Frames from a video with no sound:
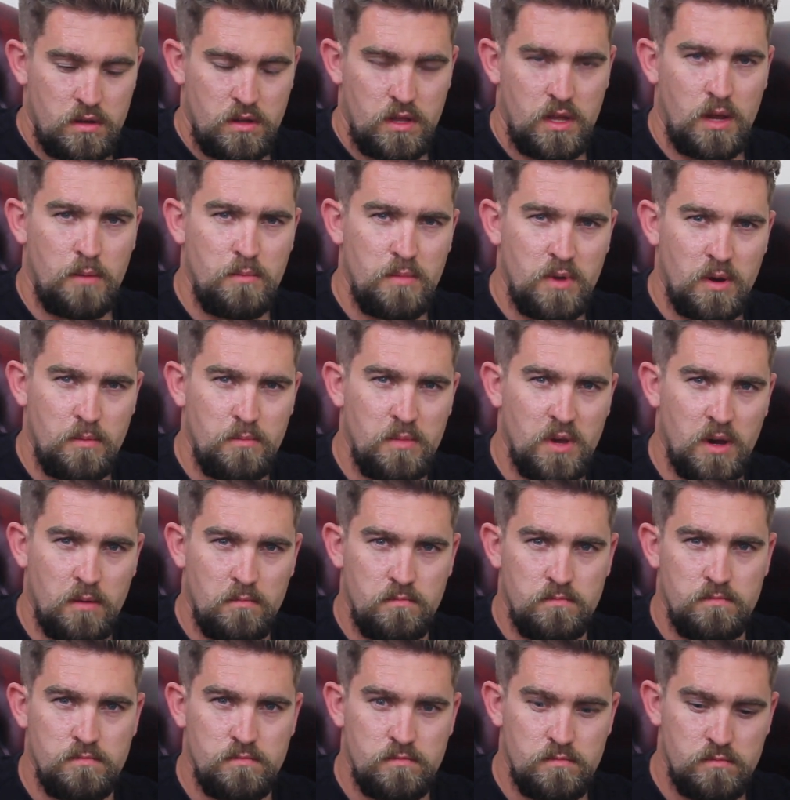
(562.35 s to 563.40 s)
Yum yum yum.
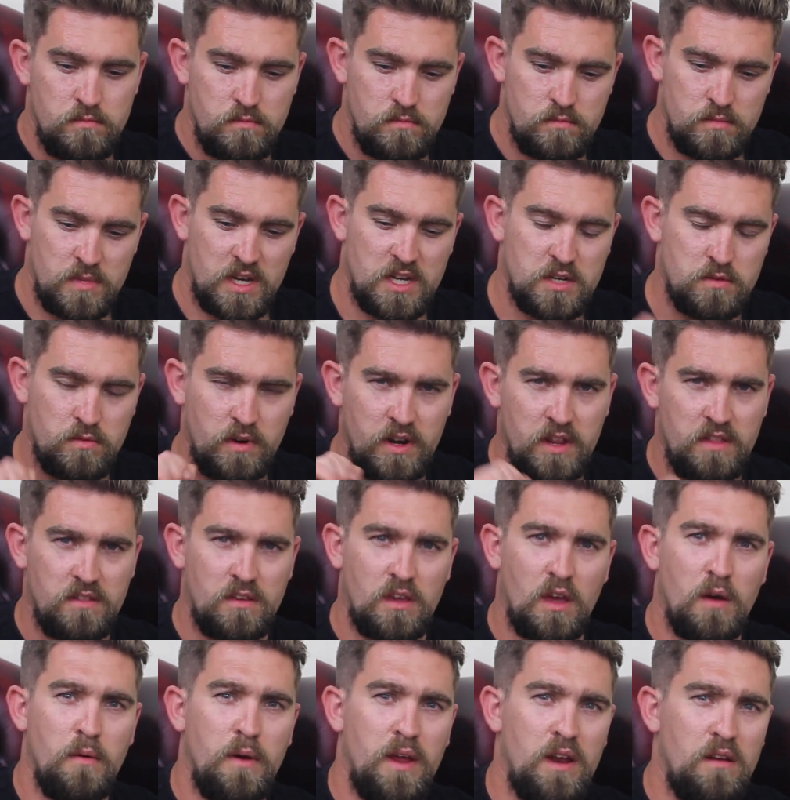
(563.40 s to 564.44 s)
That's ready to
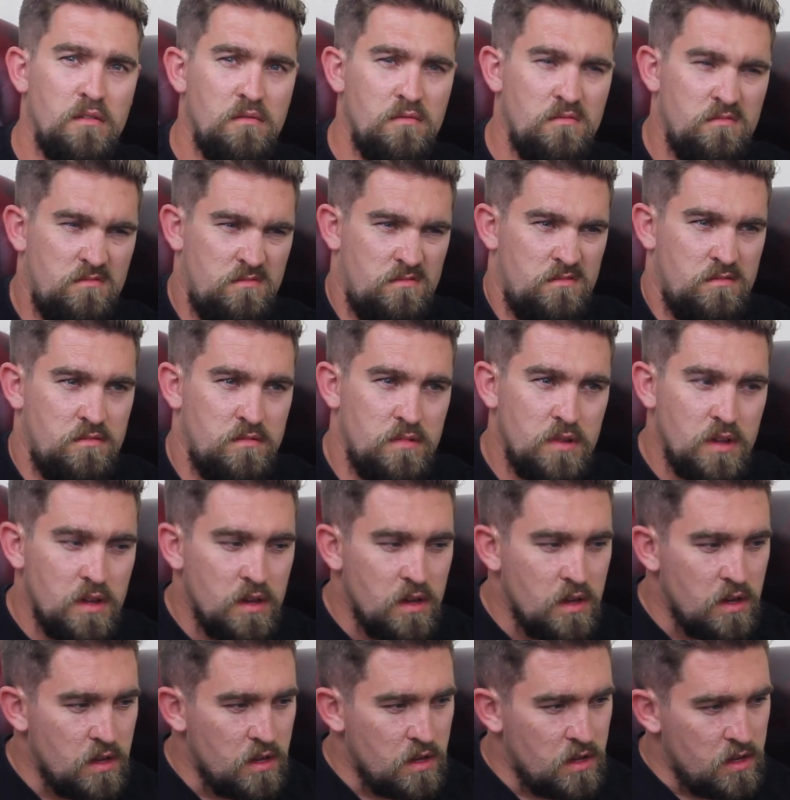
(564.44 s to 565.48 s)
go in.
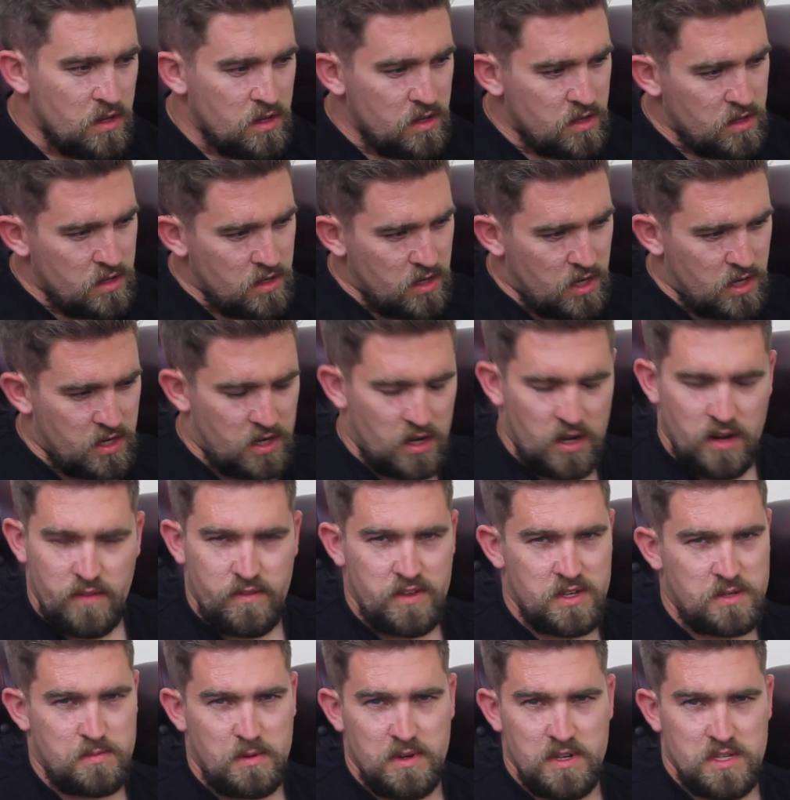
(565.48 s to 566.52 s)
I don't know if
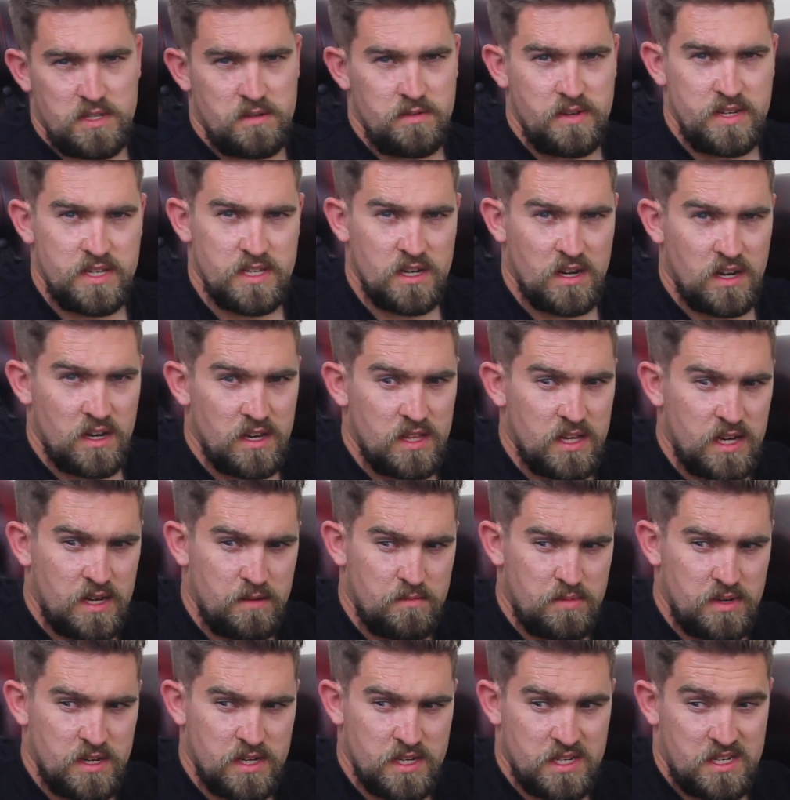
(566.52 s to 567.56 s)
you're supposed to eat it like
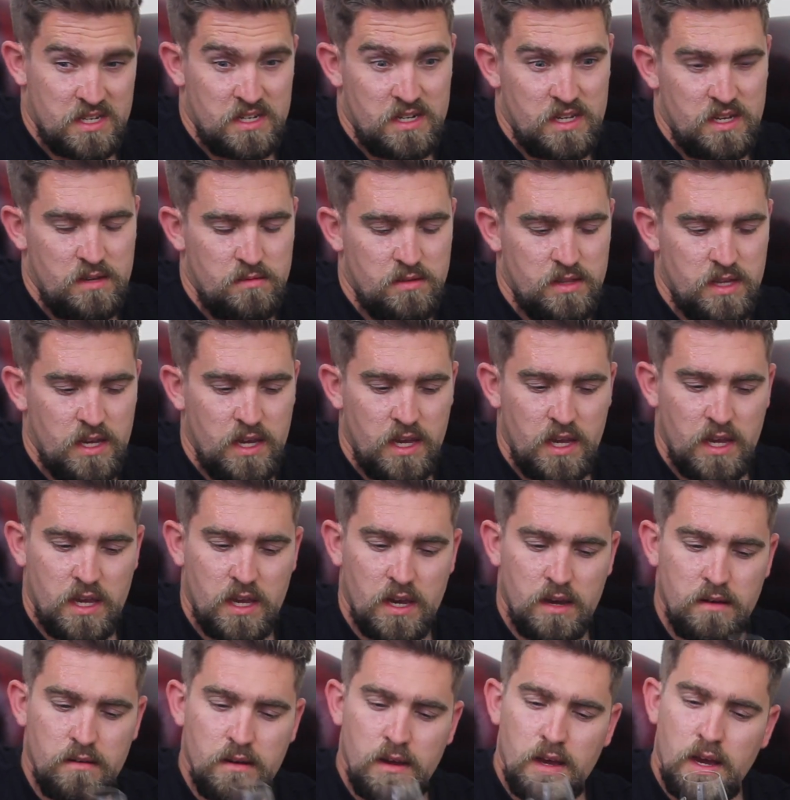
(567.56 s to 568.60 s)
that personally, but there you
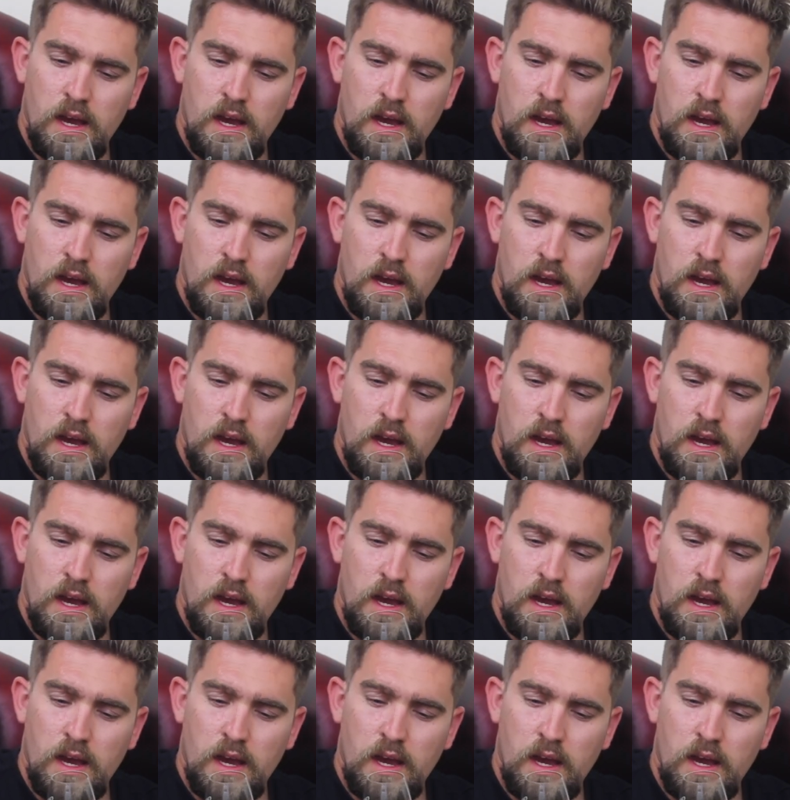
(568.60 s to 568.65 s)
go.